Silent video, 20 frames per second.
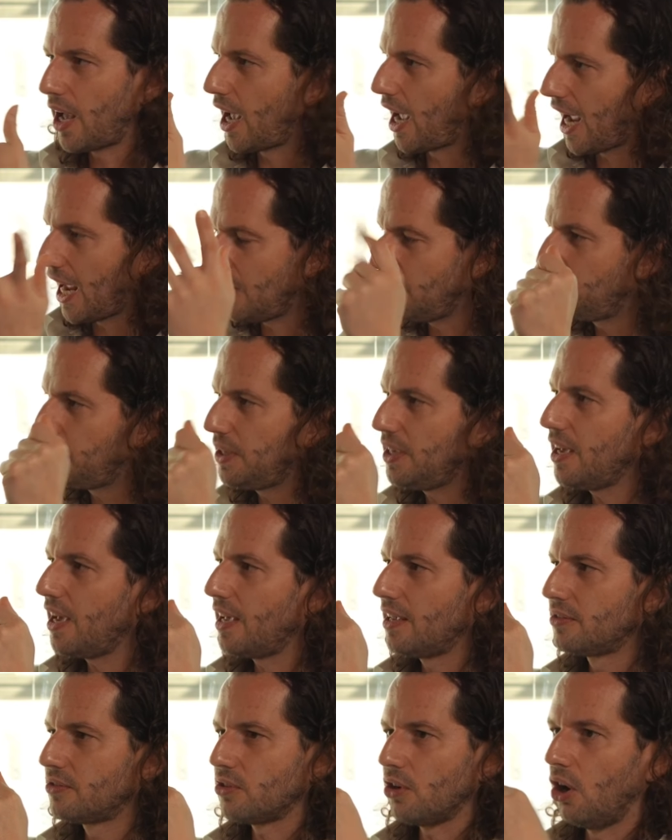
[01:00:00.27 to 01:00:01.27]

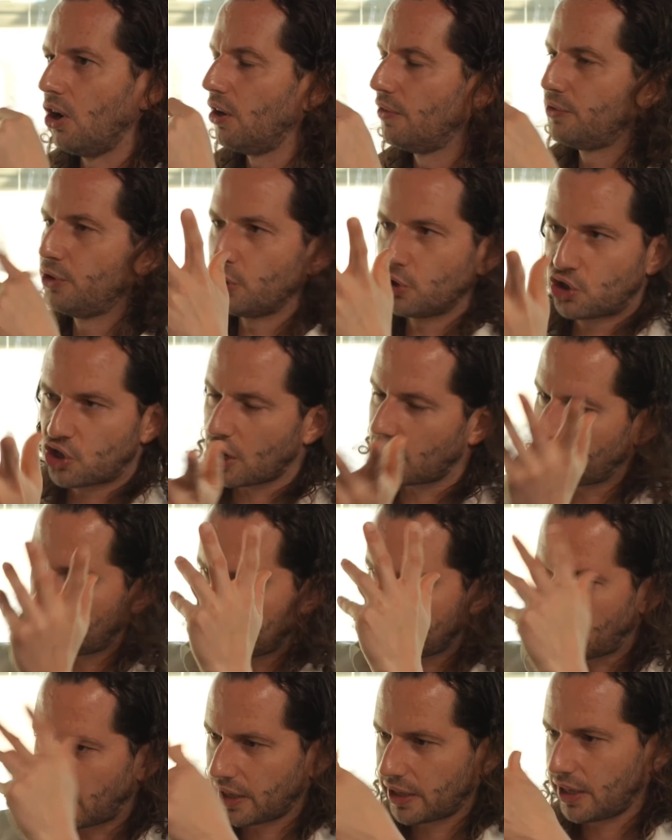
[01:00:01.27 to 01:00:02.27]
NPS of the German
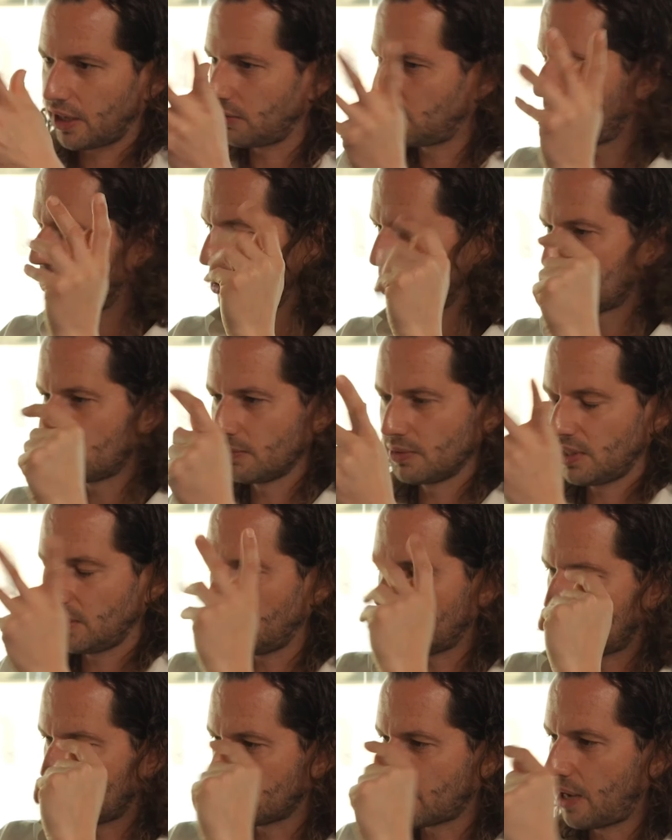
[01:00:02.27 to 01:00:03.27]
market, which is something
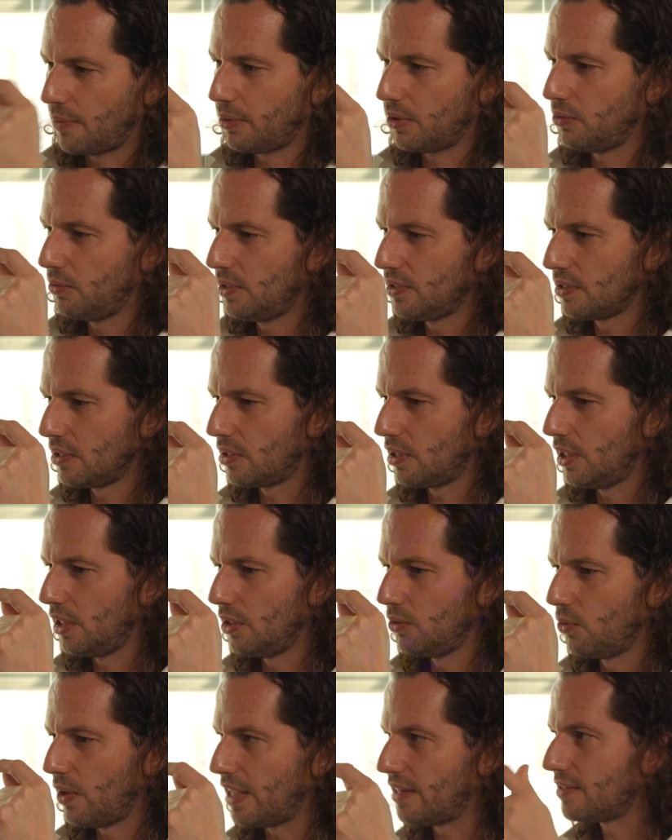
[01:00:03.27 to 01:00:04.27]
that has happened recently.
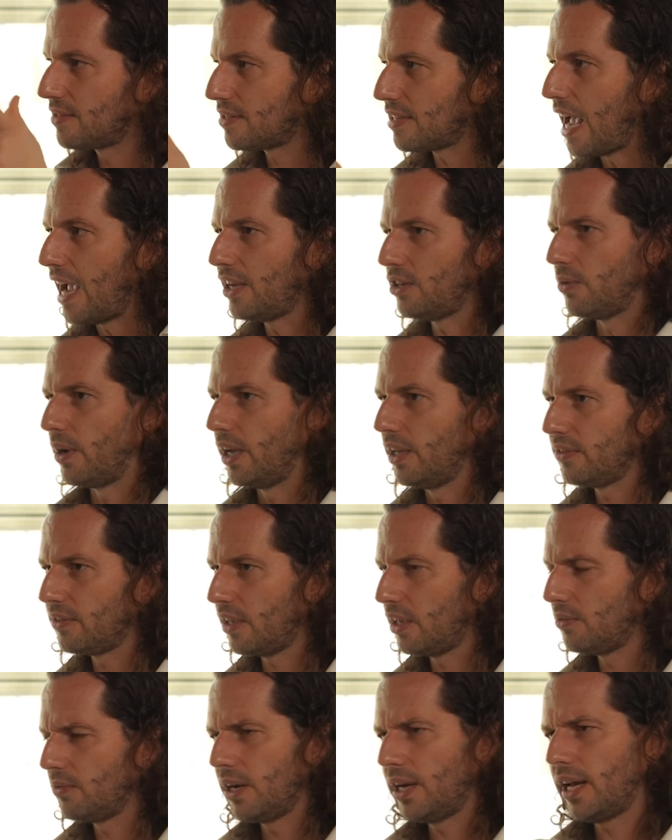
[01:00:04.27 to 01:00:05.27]
You went sideways
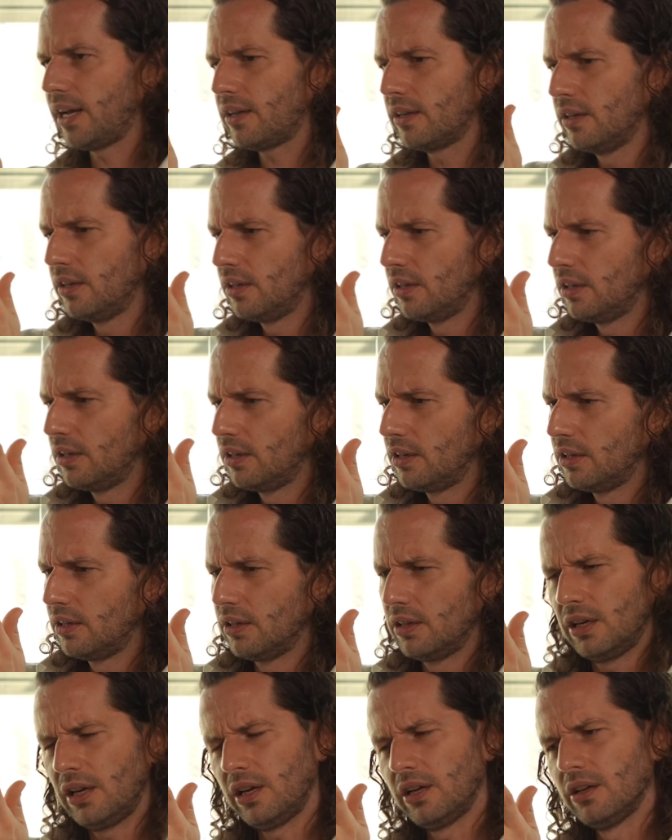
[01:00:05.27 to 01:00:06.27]
and we're like,
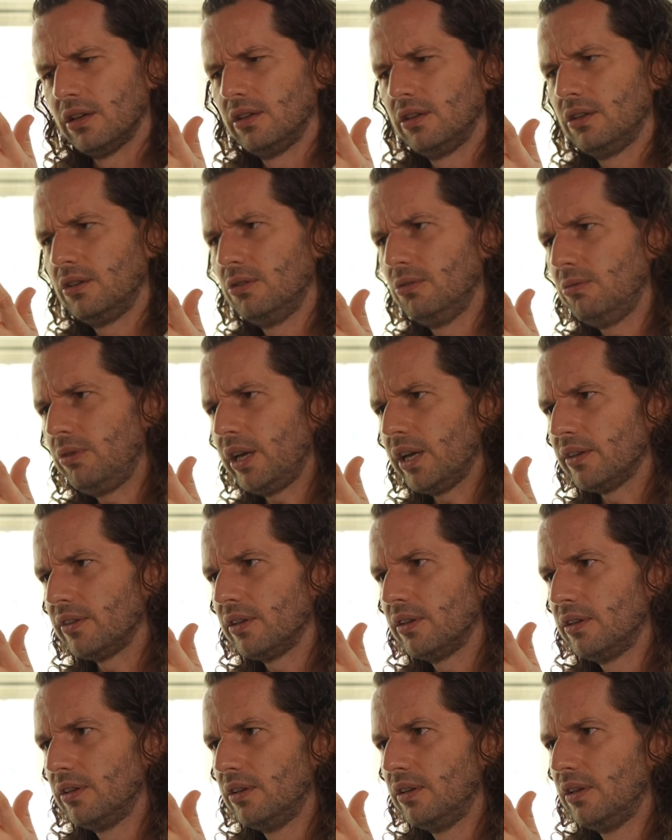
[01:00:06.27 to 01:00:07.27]
weird.
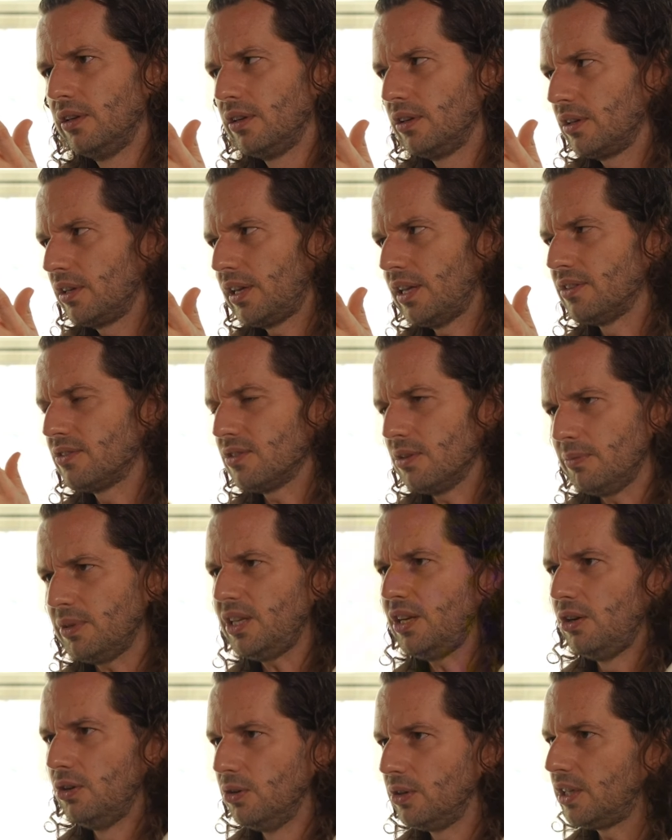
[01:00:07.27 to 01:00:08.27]
Can
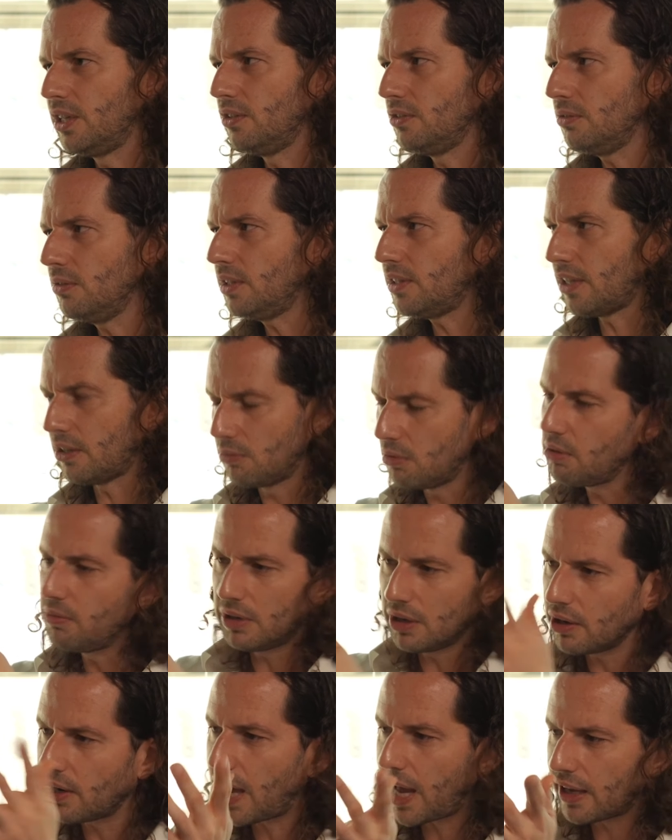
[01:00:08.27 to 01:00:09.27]
somebody look into it? And we
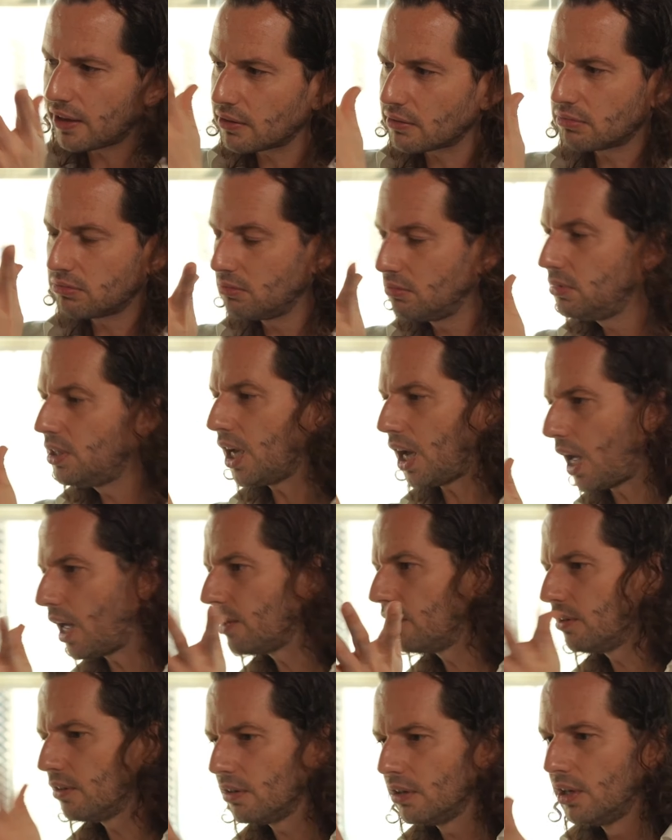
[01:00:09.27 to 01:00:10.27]
realized we had
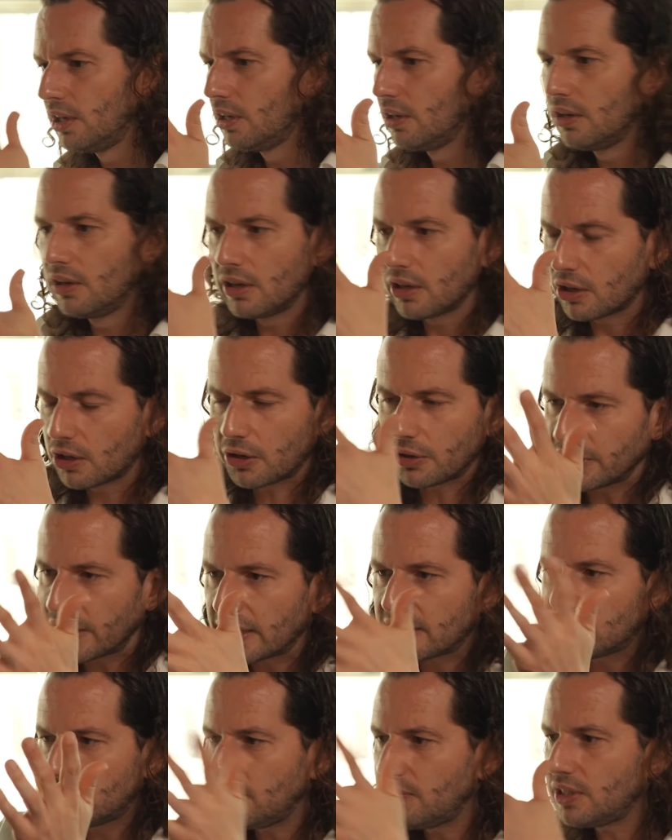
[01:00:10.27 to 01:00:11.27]
a
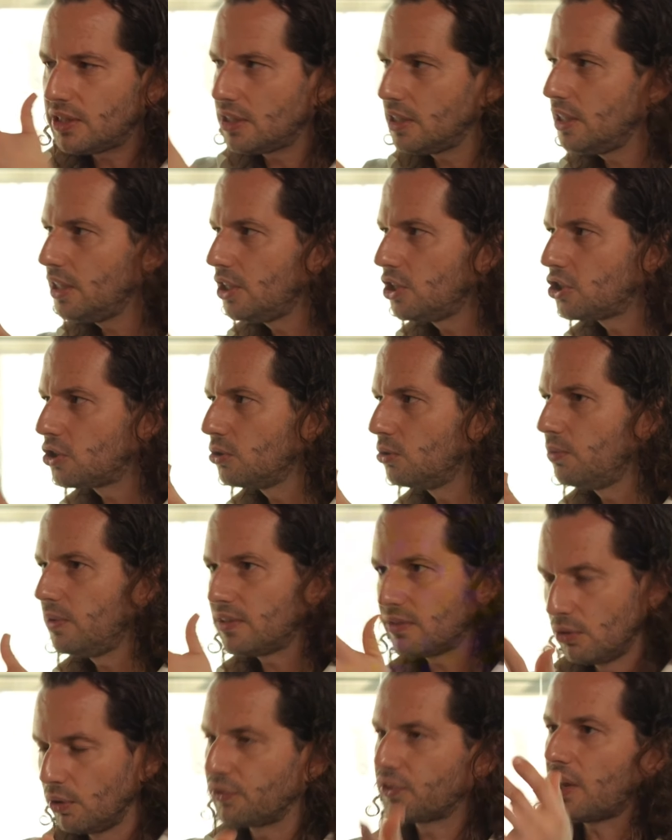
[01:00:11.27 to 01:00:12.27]
connectivity issue
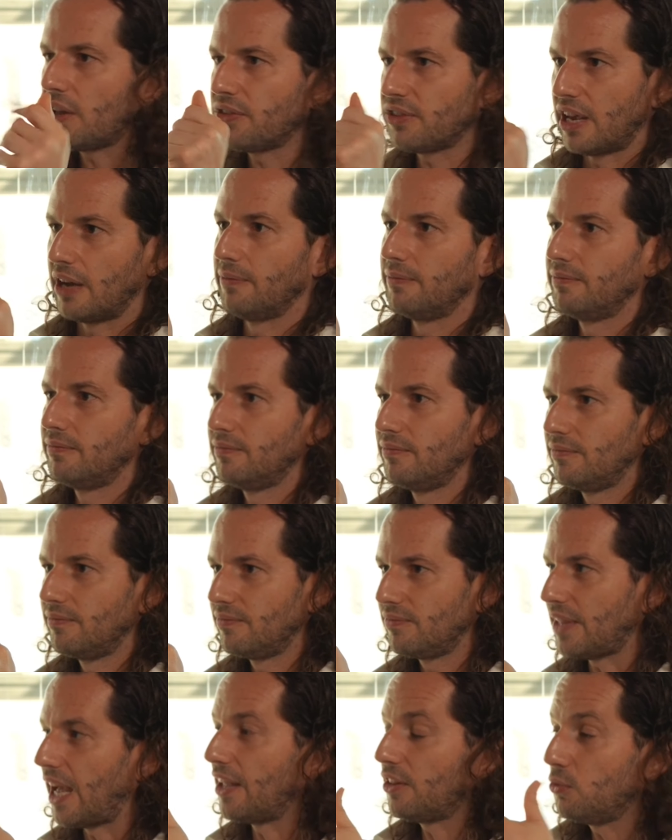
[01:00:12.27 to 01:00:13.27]
with Lufthansa
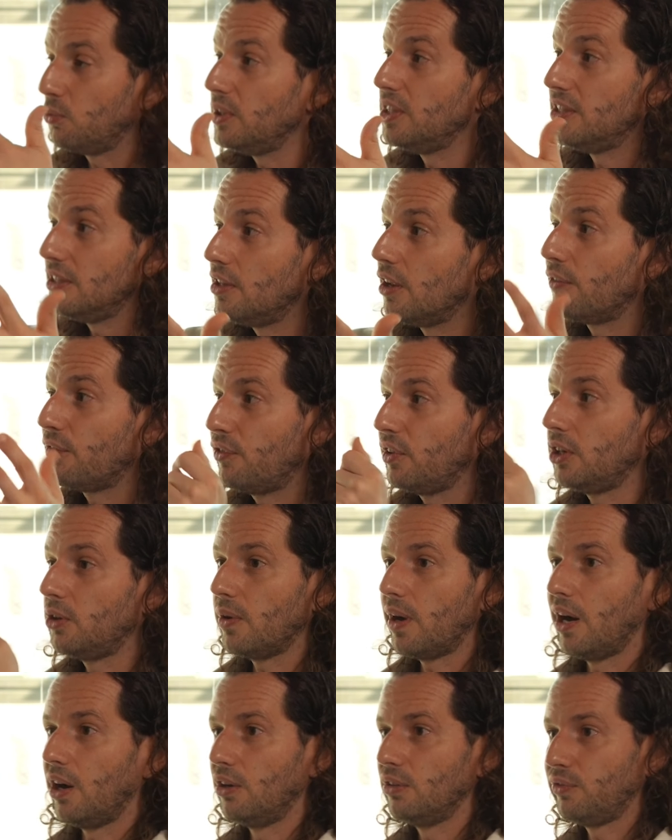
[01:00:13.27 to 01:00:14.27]
that we didn't figure
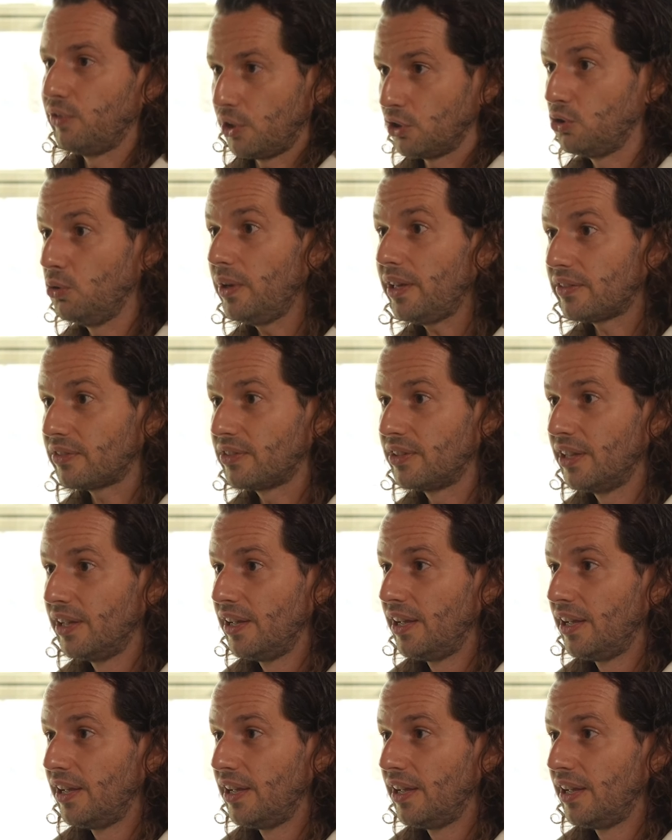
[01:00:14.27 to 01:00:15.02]
out for 2 weeks.